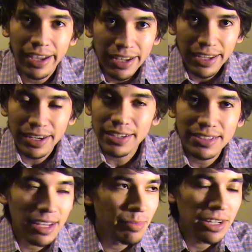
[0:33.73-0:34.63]
he didn't
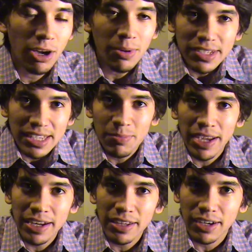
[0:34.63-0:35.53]
send me nobody sent me
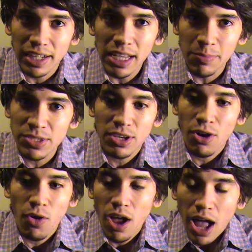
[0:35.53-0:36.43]
any other clips
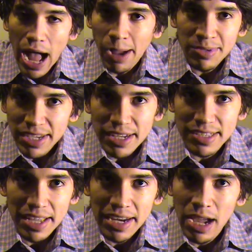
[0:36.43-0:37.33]
so I'm just gonna
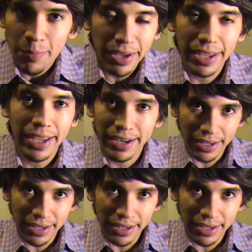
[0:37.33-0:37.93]
stand up and,